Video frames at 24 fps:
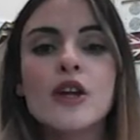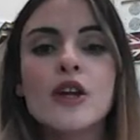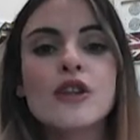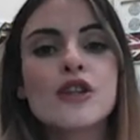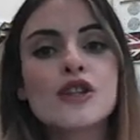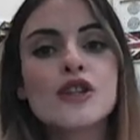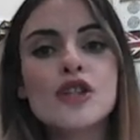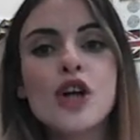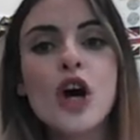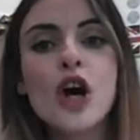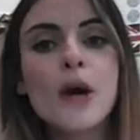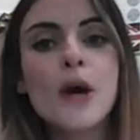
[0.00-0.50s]

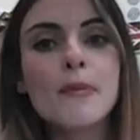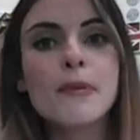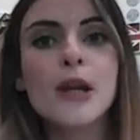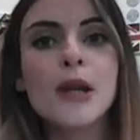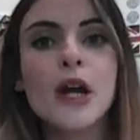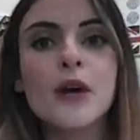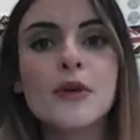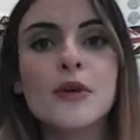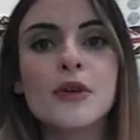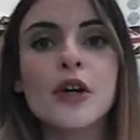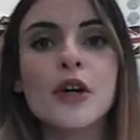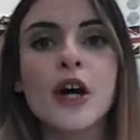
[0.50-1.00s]
The top
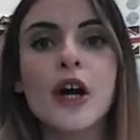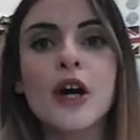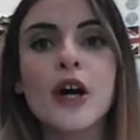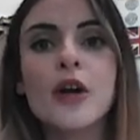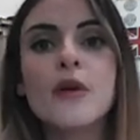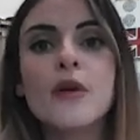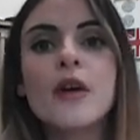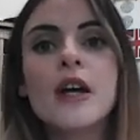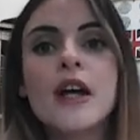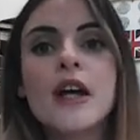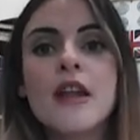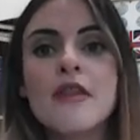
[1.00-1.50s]

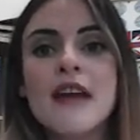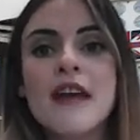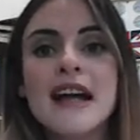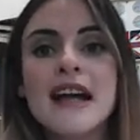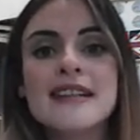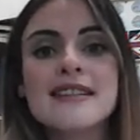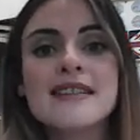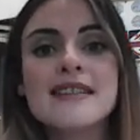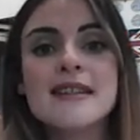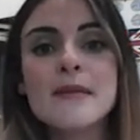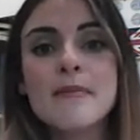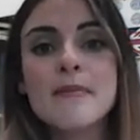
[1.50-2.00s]
logo, that
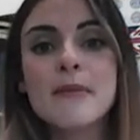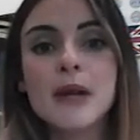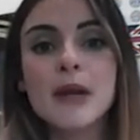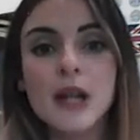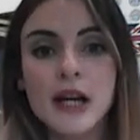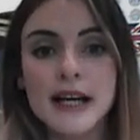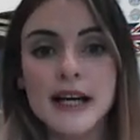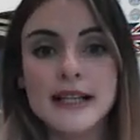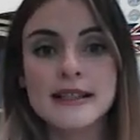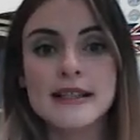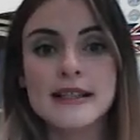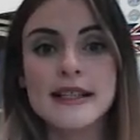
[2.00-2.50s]

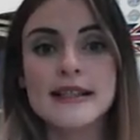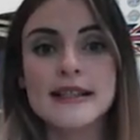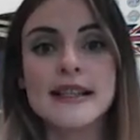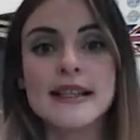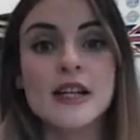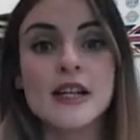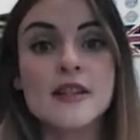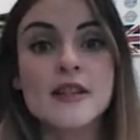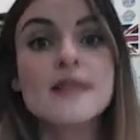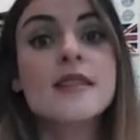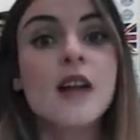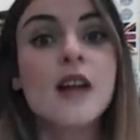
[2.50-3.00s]
symbolises an
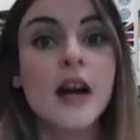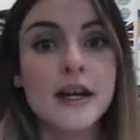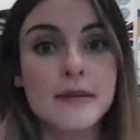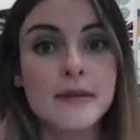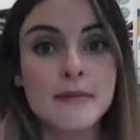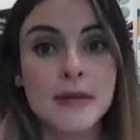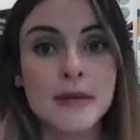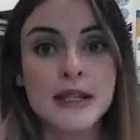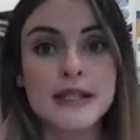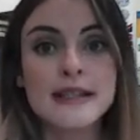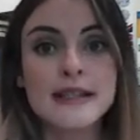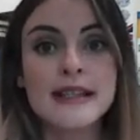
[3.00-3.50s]

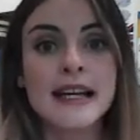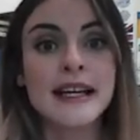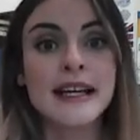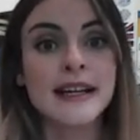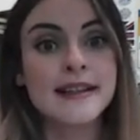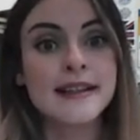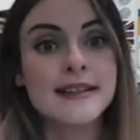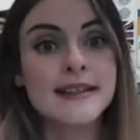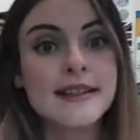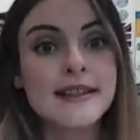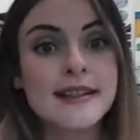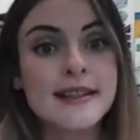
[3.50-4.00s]
assignment. And
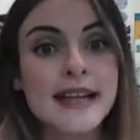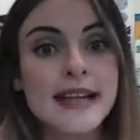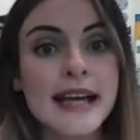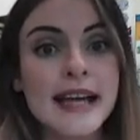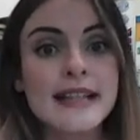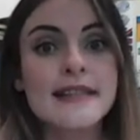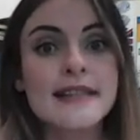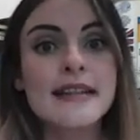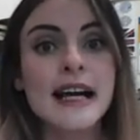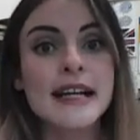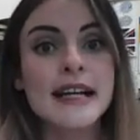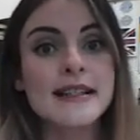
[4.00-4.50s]
as I said,
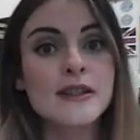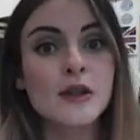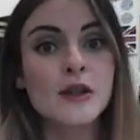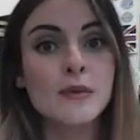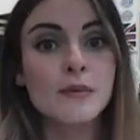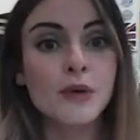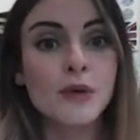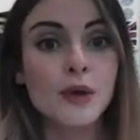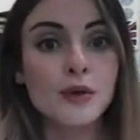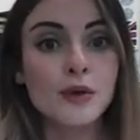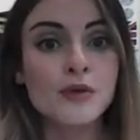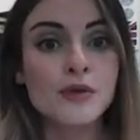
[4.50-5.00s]
that is
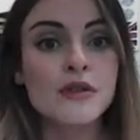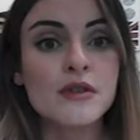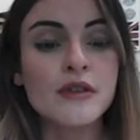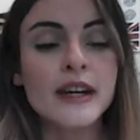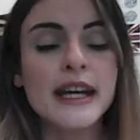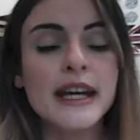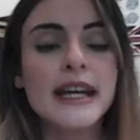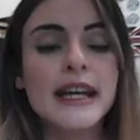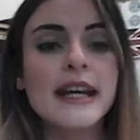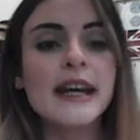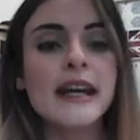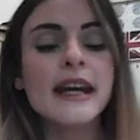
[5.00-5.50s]

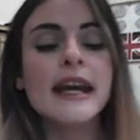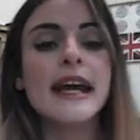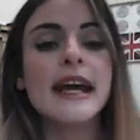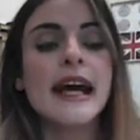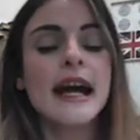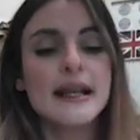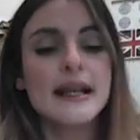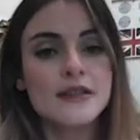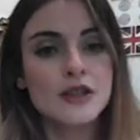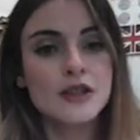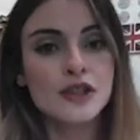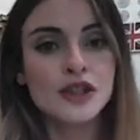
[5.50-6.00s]
compulsory. It
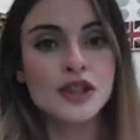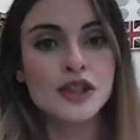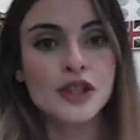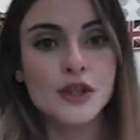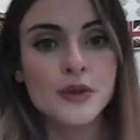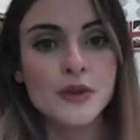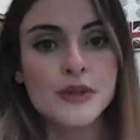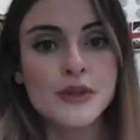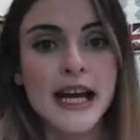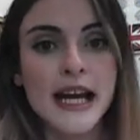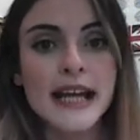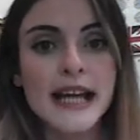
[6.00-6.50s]
has a
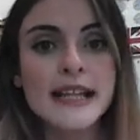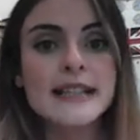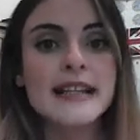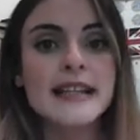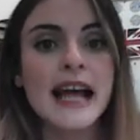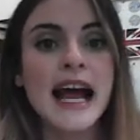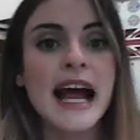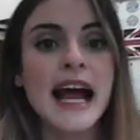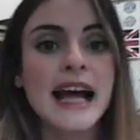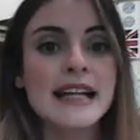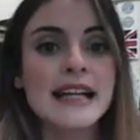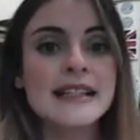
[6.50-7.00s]
due date
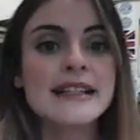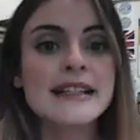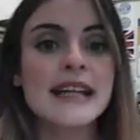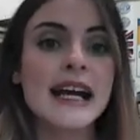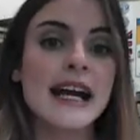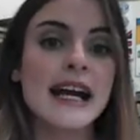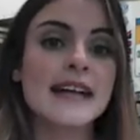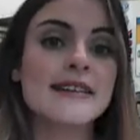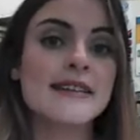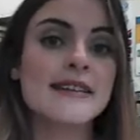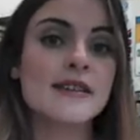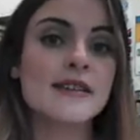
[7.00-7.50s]
and it
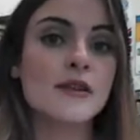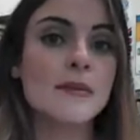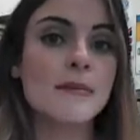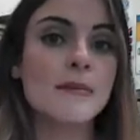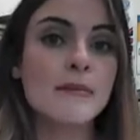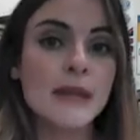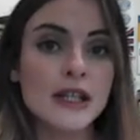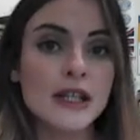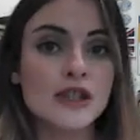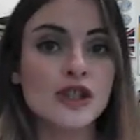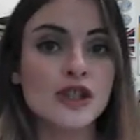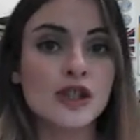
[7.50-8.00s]
has a
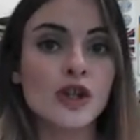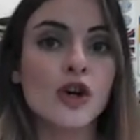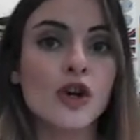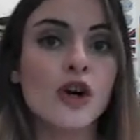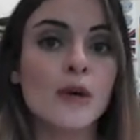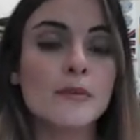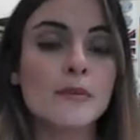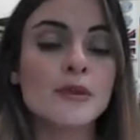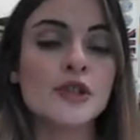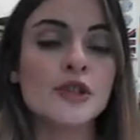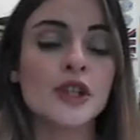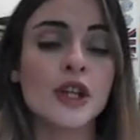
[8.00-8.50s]
submission
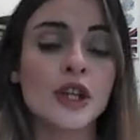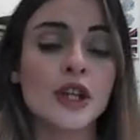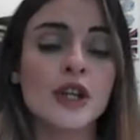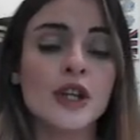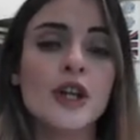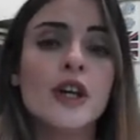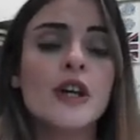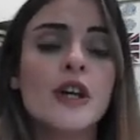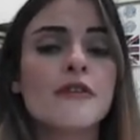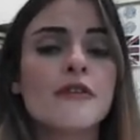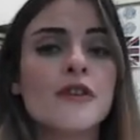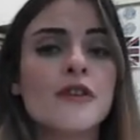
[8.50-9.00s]
option
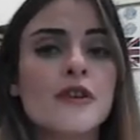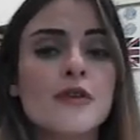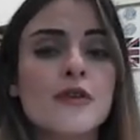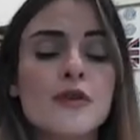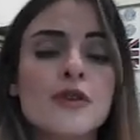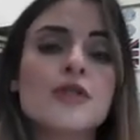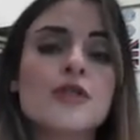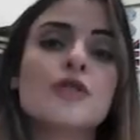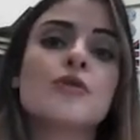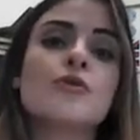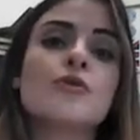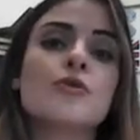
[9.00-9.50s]
for your
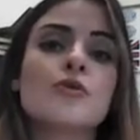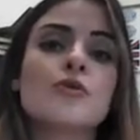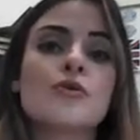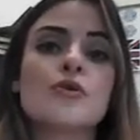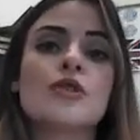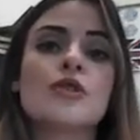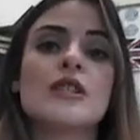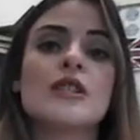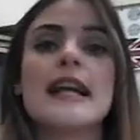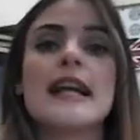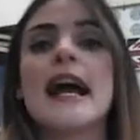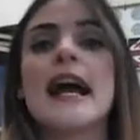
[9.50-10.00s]
son or daughter
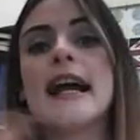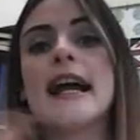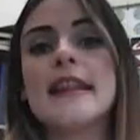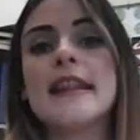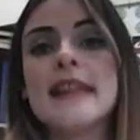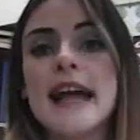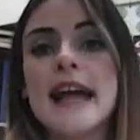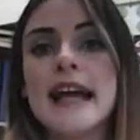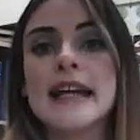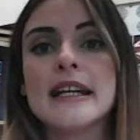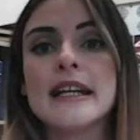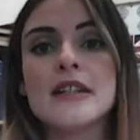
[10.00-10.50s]
to hand
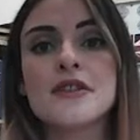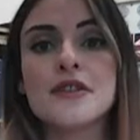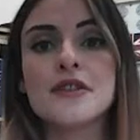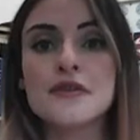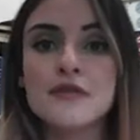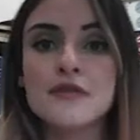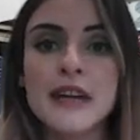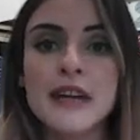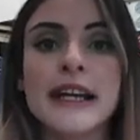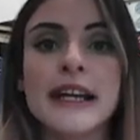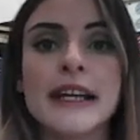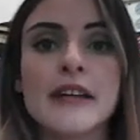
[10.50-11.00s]
that in
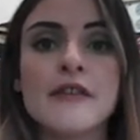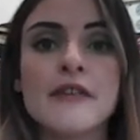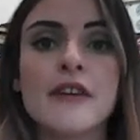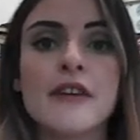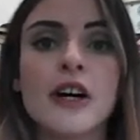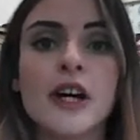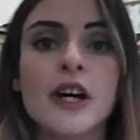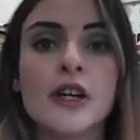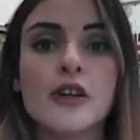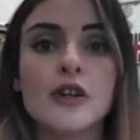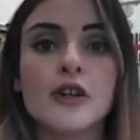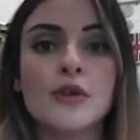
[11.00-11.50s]
directly
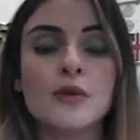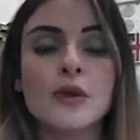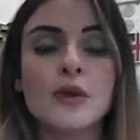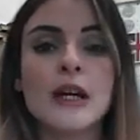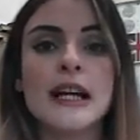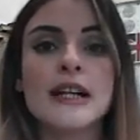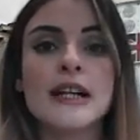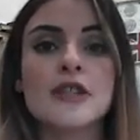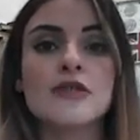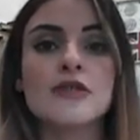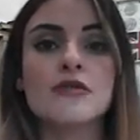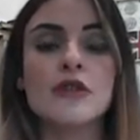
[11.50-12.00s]
via Google
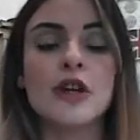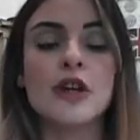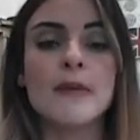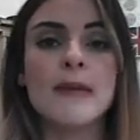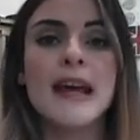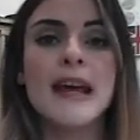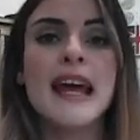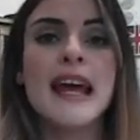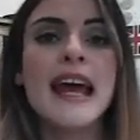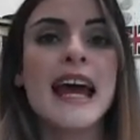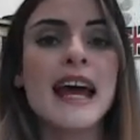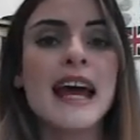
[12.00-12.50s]
Classroom.
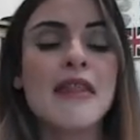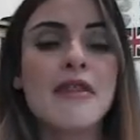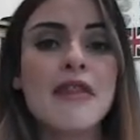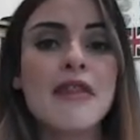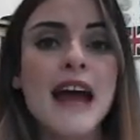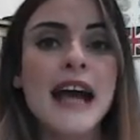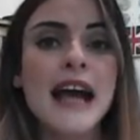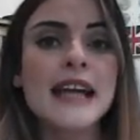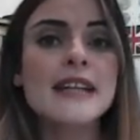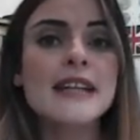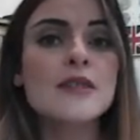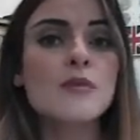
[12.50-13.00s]
And
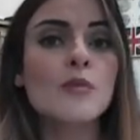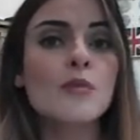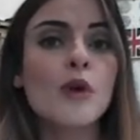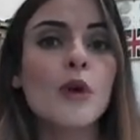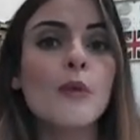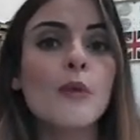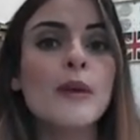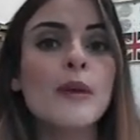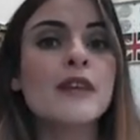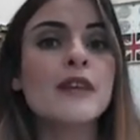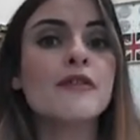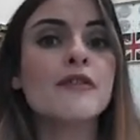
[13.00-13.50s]
that is what
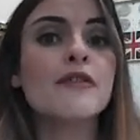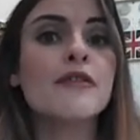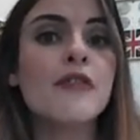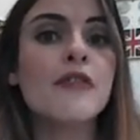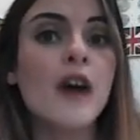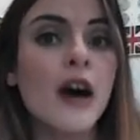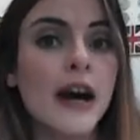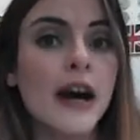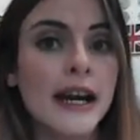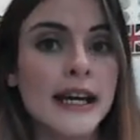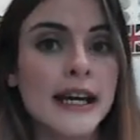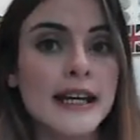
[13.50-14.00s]
we
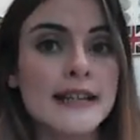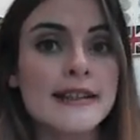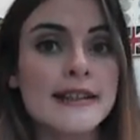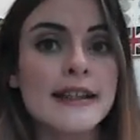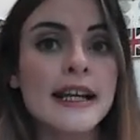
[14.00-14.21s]
advise.